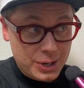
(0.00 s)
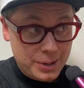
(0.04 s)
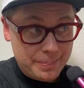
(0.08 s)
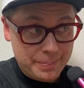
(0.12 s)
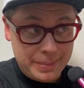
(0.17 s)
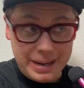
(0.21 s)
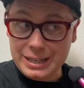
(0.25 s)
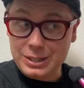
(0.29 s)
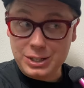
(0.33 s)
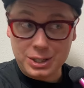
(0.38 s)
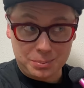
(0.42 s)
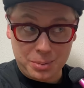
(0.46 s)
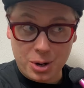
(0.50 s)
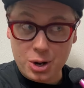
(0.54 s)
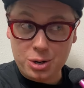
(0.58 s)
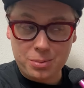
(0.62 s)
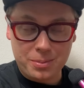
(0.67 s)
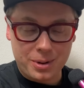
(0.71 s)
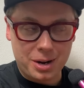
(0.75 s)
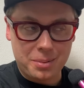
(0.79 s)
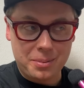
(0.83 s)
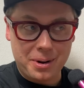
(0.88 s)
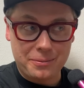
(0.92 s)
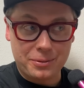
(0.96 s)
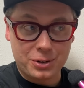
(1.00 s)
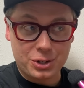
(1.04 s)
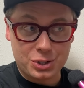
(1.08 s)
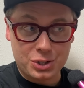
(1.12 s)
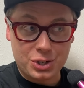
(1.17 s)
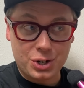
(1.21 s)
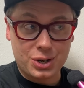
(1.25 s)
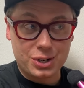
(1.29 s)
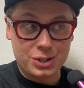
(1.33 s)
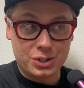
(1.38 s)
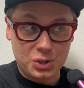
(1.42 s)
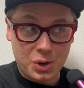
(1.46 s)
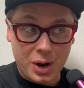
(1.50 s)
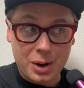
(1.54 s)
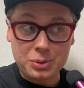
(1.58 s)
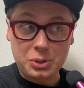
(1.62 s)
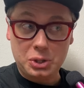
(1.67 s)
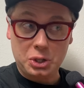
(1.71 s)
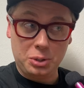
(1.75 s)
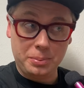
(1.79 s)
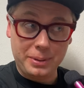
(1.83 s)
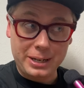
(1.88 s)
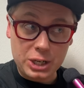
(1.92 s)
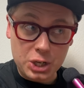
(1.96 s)
basic Pokemon on my first turn. So I was a
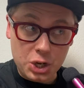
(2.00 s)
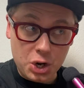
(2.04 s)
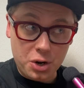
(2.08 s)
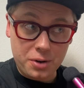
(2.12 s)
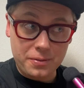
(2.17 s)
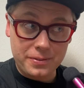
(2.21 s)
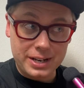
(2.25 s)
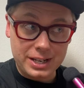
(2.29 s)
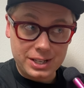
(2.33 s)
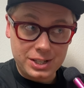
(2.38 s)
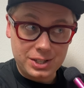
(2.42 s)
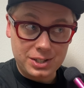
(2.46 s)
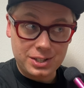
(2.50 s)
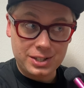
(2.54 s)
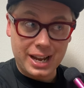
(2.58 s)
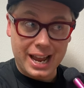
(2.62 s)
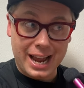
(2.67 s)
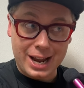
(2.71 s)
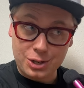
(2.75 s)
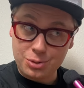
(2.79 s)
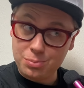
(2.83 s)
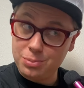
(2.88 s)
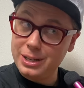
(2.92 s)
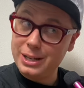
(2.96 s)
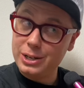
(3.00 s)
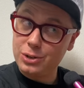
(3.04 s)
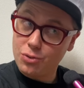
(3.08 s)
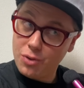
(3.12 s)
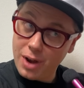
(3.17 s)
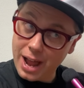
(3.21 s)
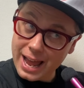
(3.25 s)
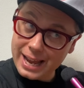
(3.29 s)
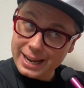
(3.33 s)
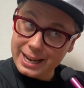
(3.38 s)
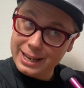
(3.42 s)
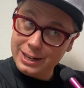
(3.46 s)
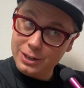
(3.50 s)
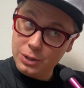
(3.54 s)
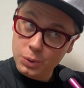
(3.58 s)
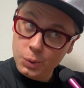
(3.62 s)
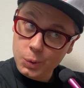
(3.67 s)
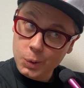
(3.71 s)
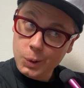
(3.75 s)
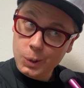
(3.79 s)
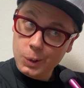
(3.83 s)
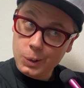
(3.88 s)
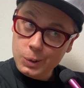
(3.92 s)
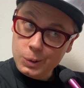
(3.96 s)
little bit nervous. Ash playing
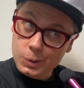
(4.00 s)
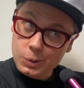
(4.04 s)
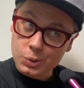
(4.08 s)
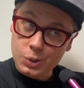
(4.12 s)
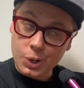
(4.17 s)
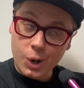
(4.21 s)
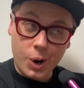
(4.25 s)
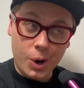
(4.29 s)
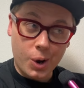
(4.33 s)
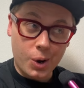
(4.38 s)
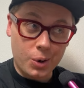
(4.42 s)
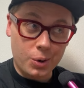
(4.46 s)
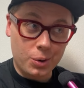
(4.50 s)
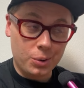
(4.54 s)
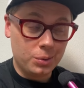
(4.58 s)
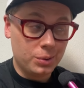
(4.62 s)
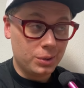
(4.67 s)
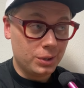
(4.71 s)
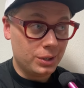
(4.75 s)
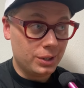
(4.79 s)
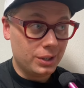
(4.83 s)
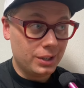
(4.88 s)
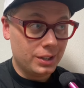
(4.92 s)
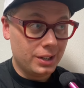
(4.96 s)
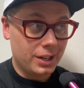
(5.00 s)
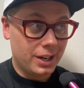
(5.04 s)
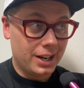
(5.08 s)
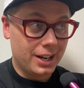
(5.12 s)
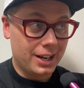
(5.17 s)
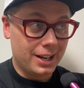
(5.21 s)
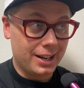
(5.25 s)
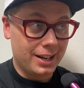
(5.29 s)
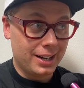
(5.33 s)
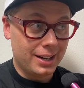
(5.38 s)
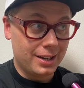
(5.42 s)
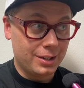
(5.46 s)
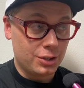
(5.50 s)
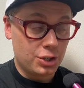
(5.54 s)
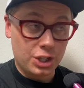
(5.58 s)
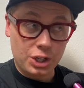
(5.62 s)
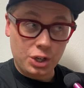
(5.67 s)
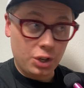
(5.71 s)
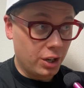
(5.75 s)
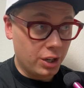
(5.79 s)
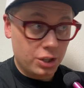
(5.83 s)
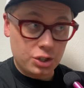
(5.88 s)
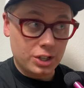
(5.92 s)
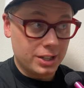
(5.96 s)
Dragon, so she
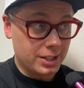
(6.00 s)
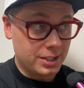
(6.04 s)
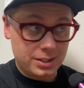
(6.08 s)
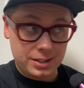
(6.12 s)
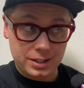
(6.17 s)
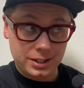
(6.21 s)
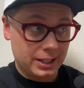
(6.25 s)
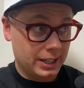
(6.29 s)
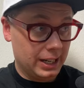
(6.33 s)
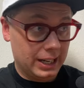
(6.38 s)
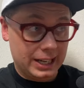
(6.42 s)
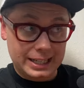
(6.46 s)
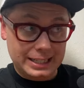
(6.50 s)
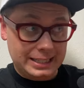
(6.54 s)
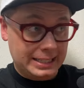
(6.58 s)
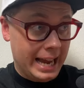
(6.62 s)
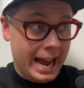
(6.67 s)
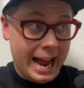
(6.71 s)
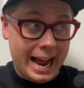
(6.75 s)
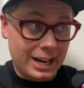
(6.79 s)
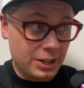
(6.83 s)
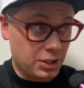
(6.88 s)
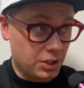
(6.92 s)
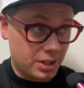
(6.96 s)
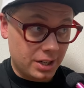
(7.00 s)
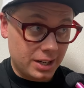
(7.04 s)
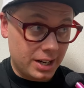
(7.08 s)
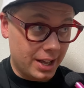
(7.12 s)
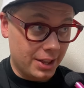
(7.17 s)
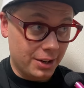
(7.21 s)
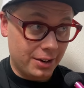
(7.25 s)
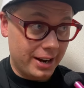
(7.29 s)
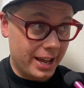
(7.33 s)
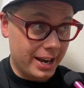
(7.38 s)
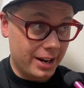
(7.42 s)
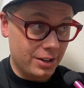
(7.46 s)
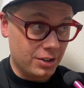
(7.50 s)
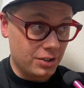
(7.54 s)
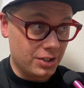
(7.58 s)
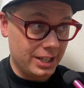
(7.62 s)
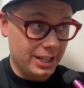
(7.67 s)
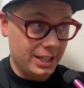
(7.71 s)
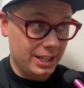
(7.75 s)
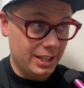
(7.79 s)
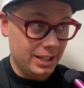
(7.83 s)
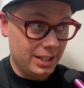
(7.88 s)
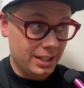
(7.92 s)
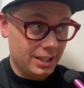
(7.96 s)
could have just attached another
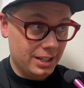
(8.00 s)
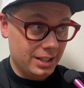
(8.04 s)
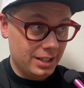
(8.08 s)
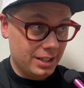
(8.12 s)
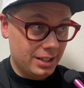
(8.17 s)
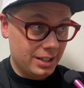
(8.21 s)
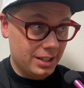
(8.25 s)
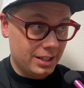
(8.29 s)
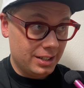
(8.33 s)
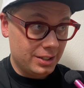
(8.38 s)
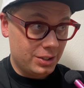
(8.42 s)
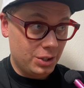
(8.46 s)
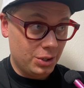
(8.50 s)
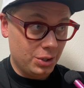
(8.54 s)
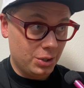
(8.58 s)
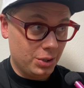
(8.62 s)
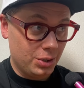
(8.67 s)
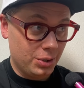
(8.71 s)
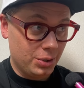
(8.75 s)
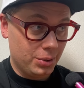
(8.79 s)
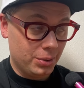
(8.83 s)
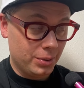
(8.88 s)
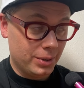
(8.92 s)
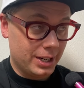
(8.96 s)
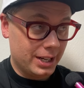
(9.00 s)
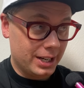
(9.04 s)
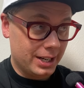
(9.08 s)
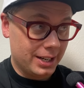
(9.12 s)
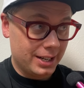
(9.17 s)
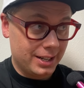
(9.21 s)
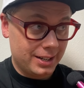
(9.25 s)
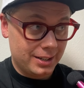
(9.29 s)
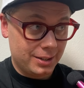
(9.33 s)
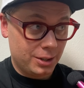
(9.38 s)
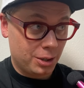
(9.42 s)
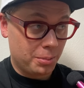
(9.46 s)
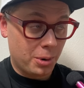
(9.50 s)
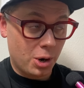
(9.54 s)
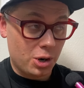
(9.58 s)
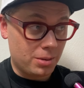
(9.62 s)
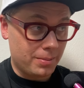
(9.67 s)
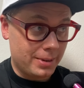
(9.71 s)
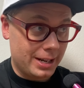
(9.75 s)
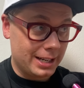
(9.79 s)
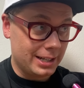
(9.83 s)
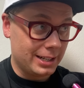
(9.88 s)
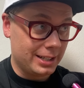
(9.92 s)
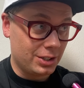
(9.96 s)
energy to her
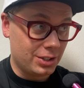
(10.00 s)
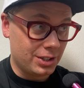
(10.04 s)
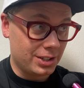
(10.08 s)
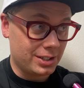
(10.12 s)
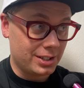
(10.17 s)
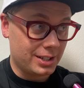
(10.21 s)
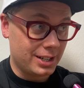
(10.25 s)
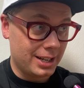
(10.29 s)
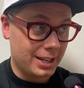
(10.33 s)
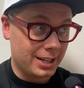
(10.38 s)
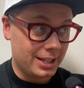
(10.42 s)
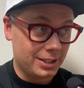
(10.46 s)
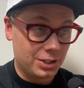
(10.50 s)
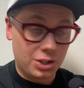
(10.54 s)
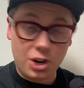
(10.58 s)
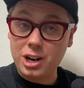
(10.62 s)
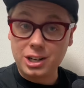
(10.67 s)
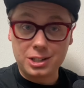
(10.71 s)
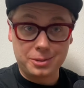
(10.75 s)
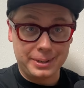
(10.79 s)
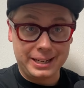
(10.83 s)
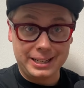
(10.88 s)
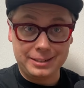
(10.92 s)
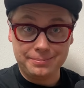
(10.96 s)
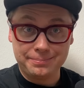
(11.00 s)
Pokemon and just donks me.